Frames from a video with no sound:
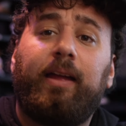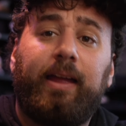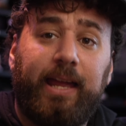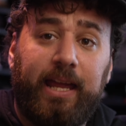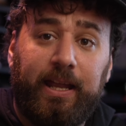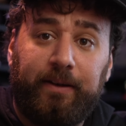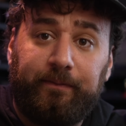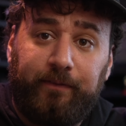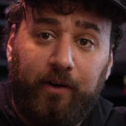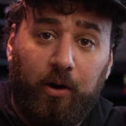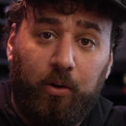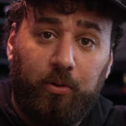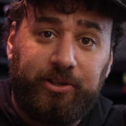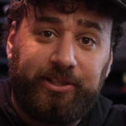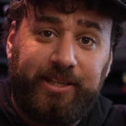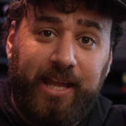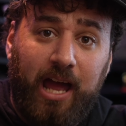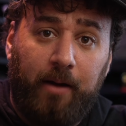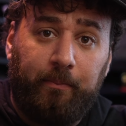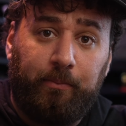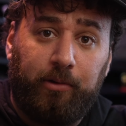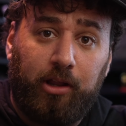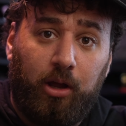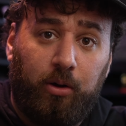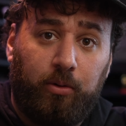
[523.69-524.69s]
info is
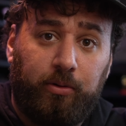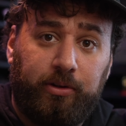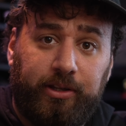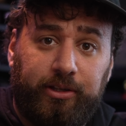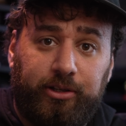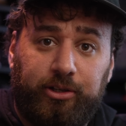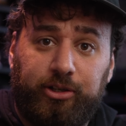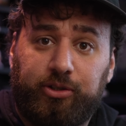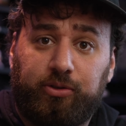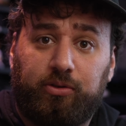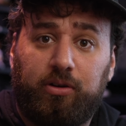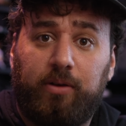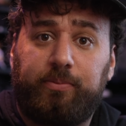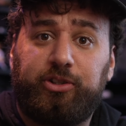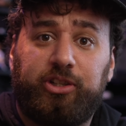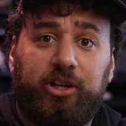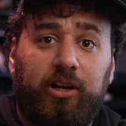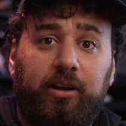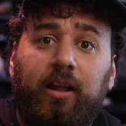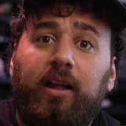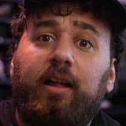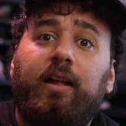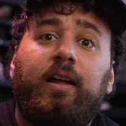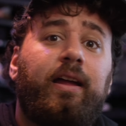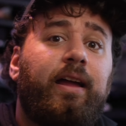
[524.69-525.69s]
down below in the description,
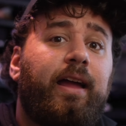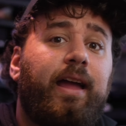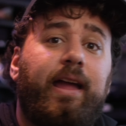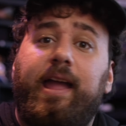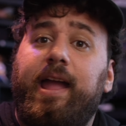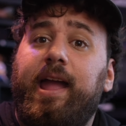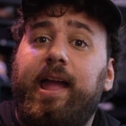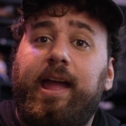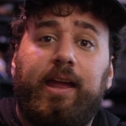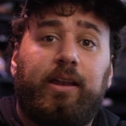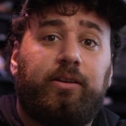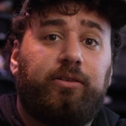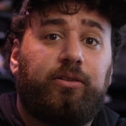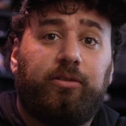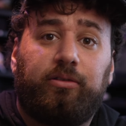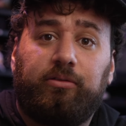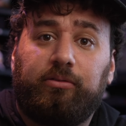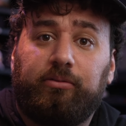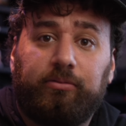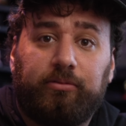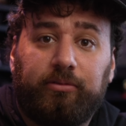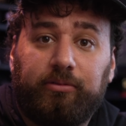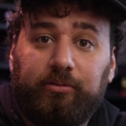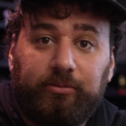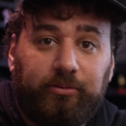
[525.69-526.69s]
and
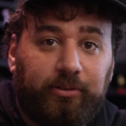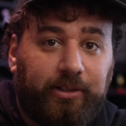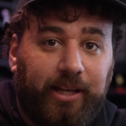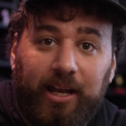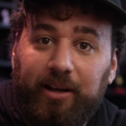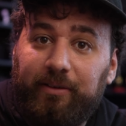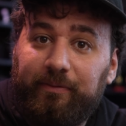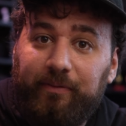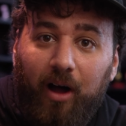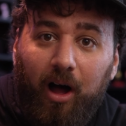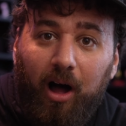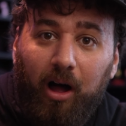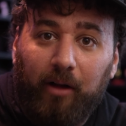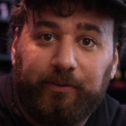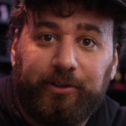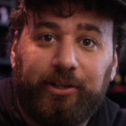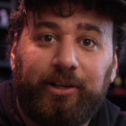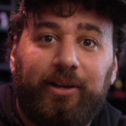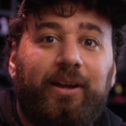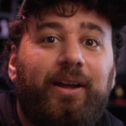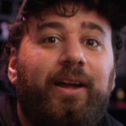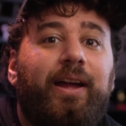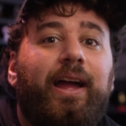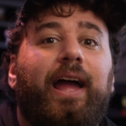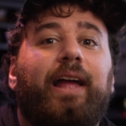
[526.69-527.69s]
get involved.
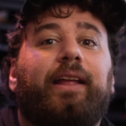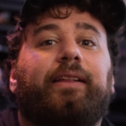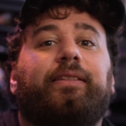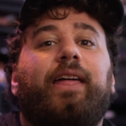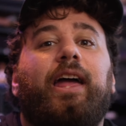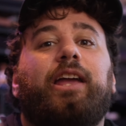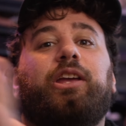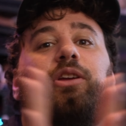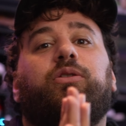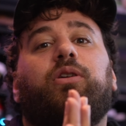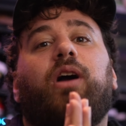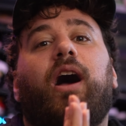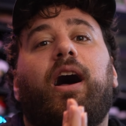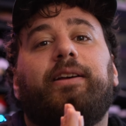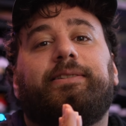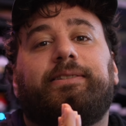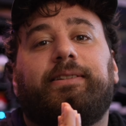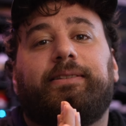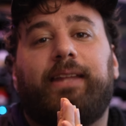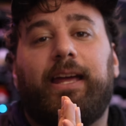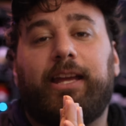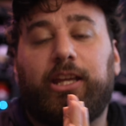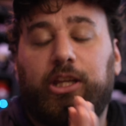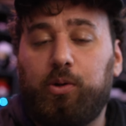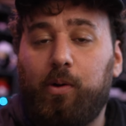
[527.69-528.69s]
And thank you guys.
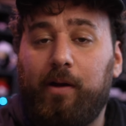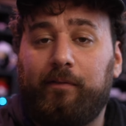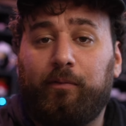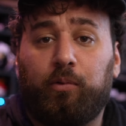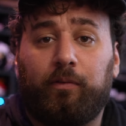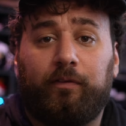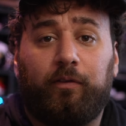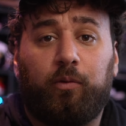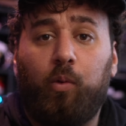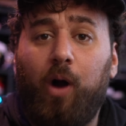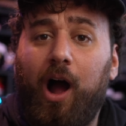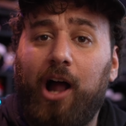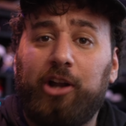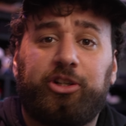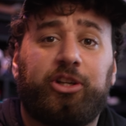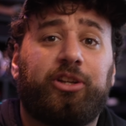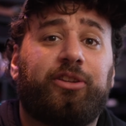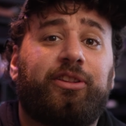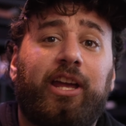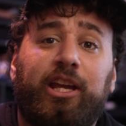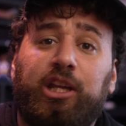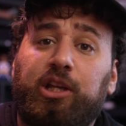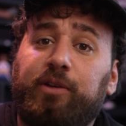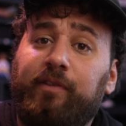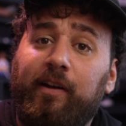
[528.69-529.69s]
Thank you everyone for watching.
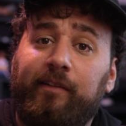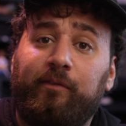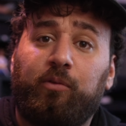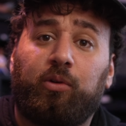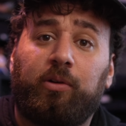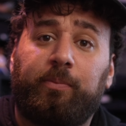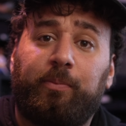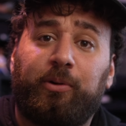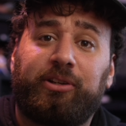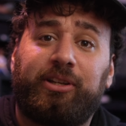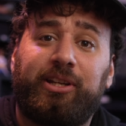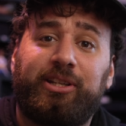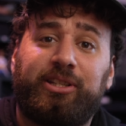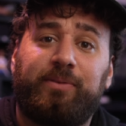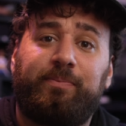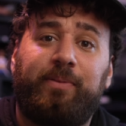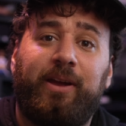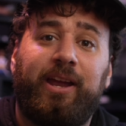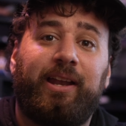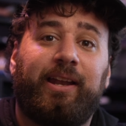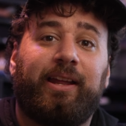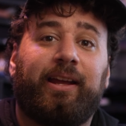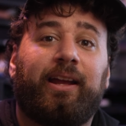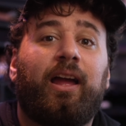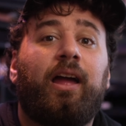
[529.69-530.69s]
Thank you for everyone
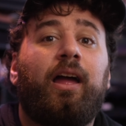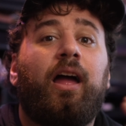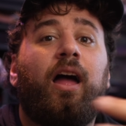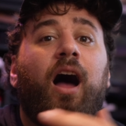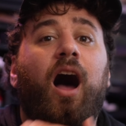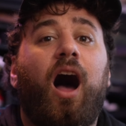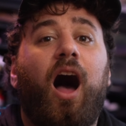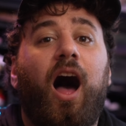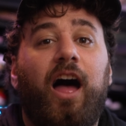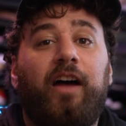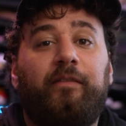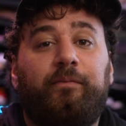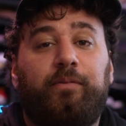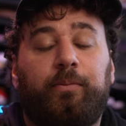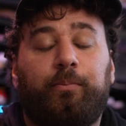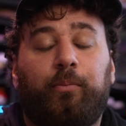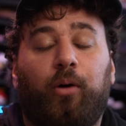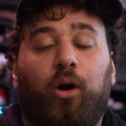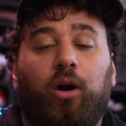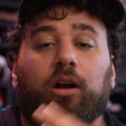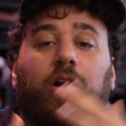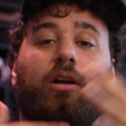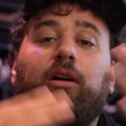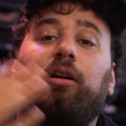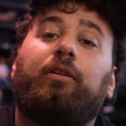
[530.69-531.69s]
participating. I've been
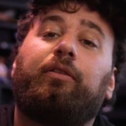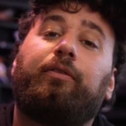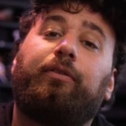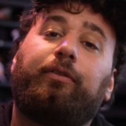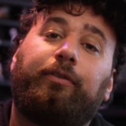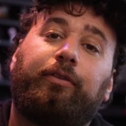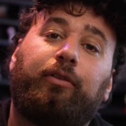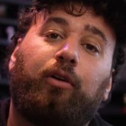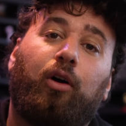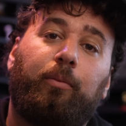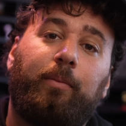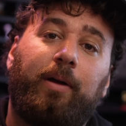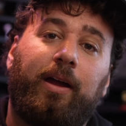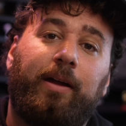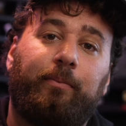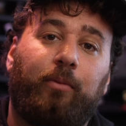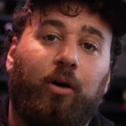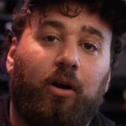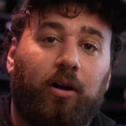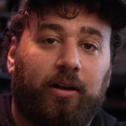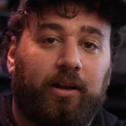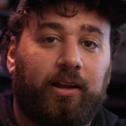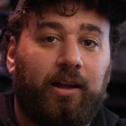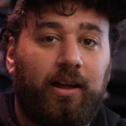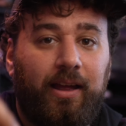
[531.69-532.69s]
Mark Froman
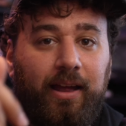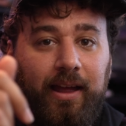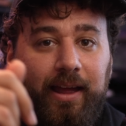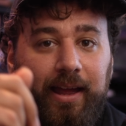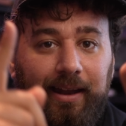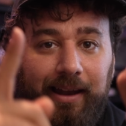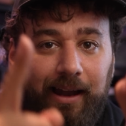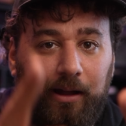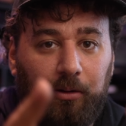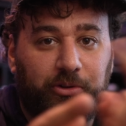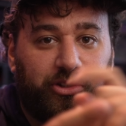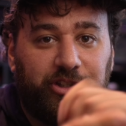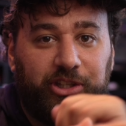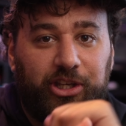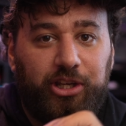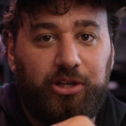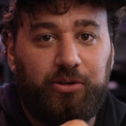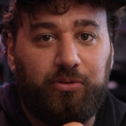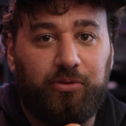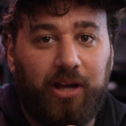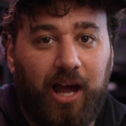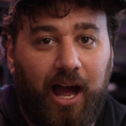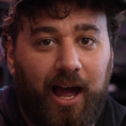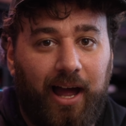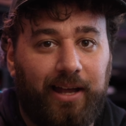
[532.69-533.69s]
Mark, and I will see
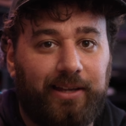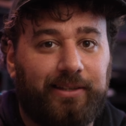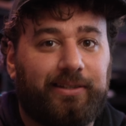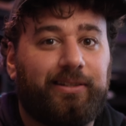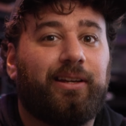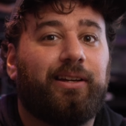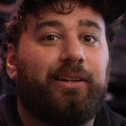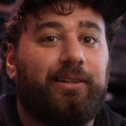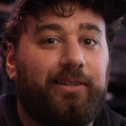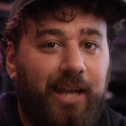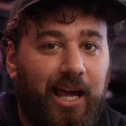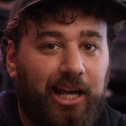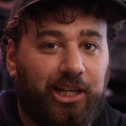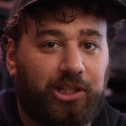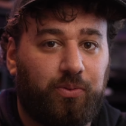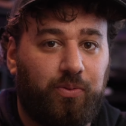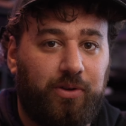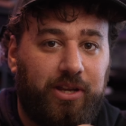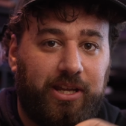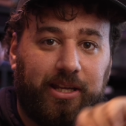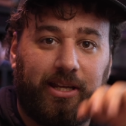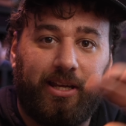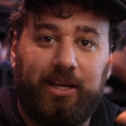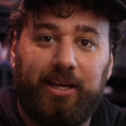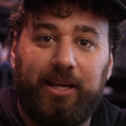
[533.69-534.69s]
you guys next
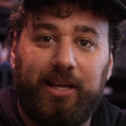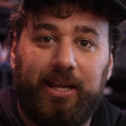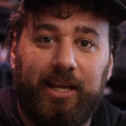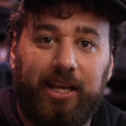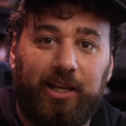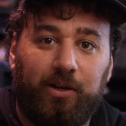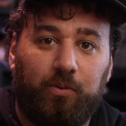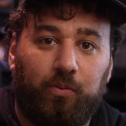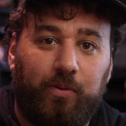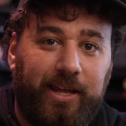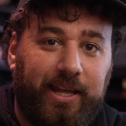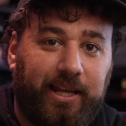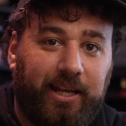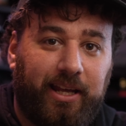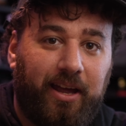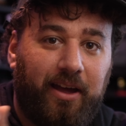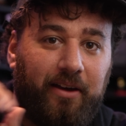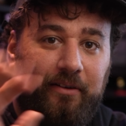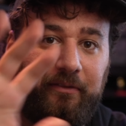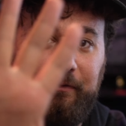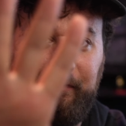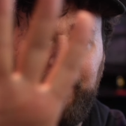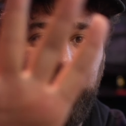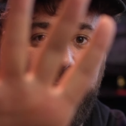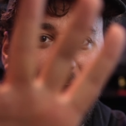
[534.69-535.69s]
week in week
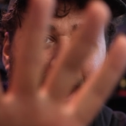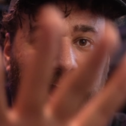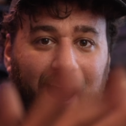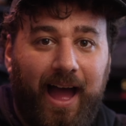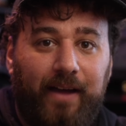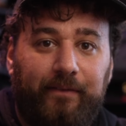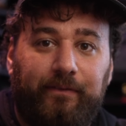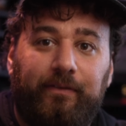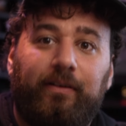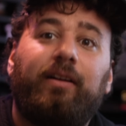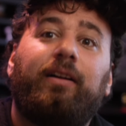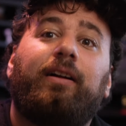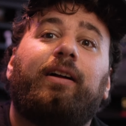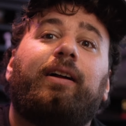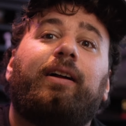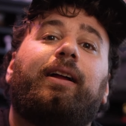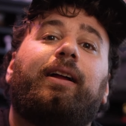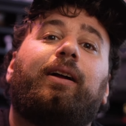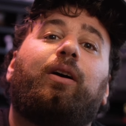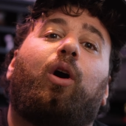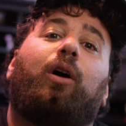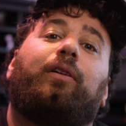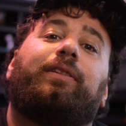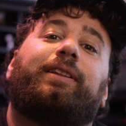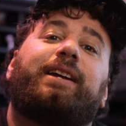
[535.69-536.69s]
five
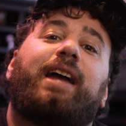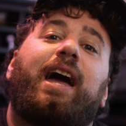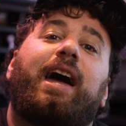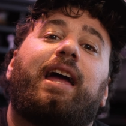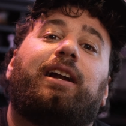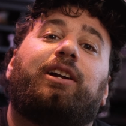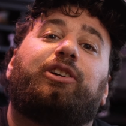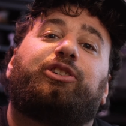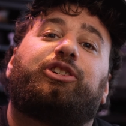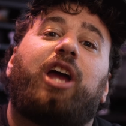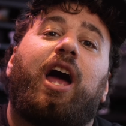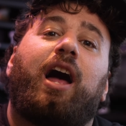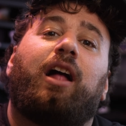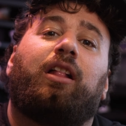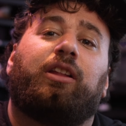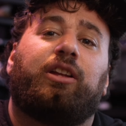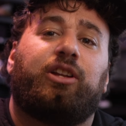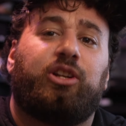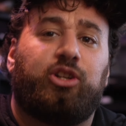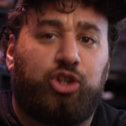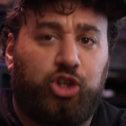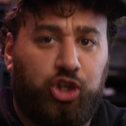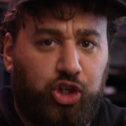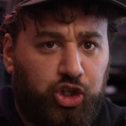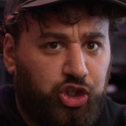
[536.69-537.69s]
on the Edit
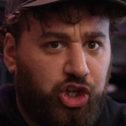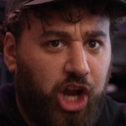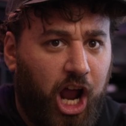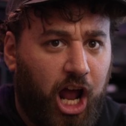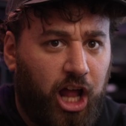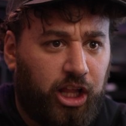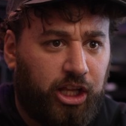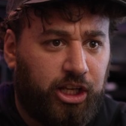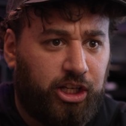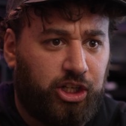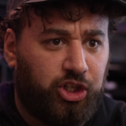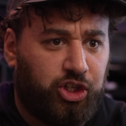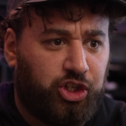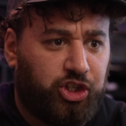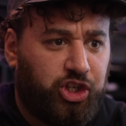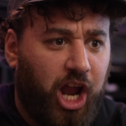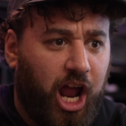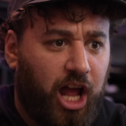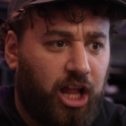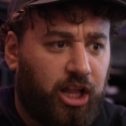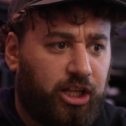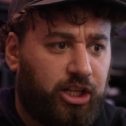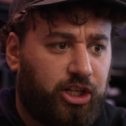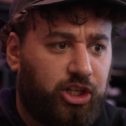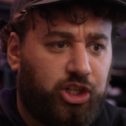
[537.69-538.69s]
Challenge. Challenge,
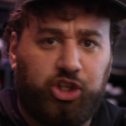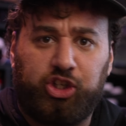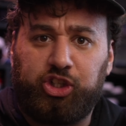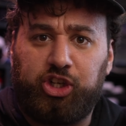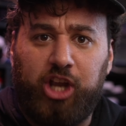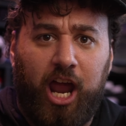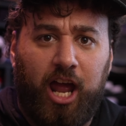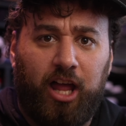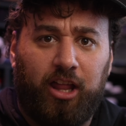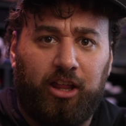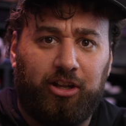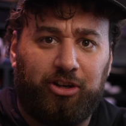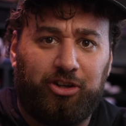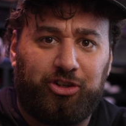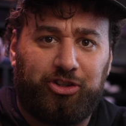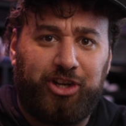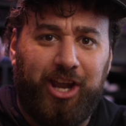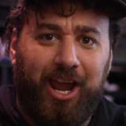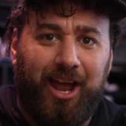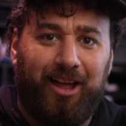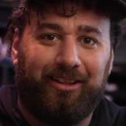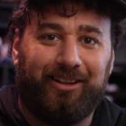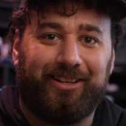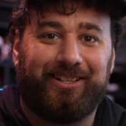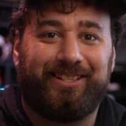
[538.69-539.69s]
challenge, challenge,
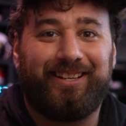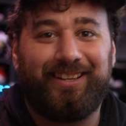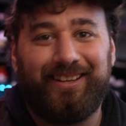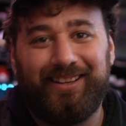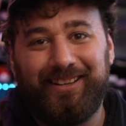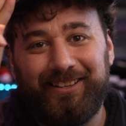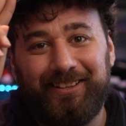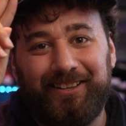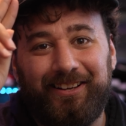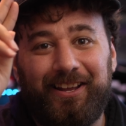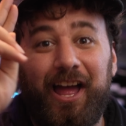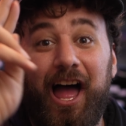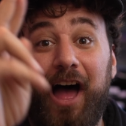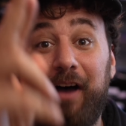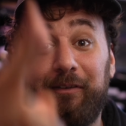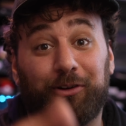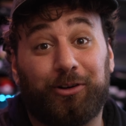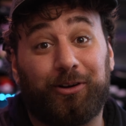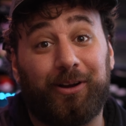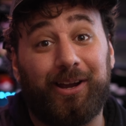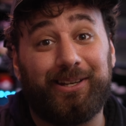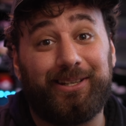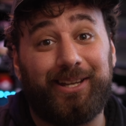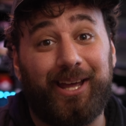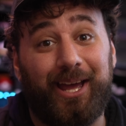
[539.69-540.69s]
challenge. Have a
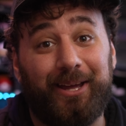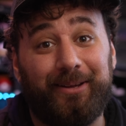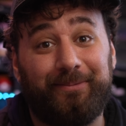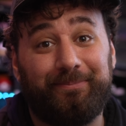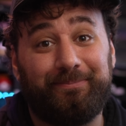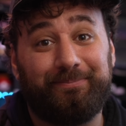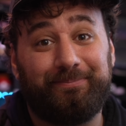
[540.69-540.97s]
great day.